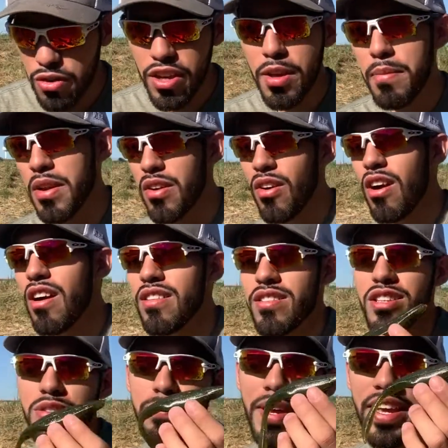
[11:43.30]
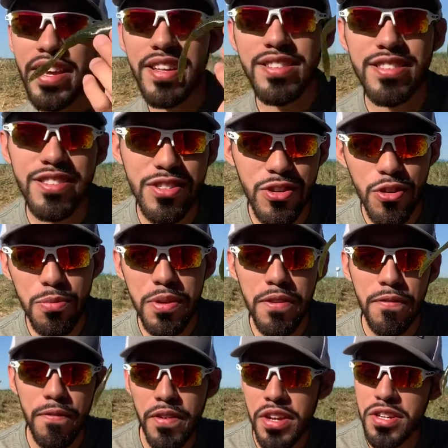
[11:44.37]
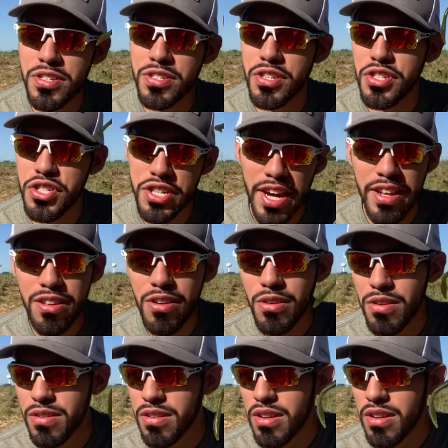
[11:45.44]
get me wrong, this bait can still be fished shallow.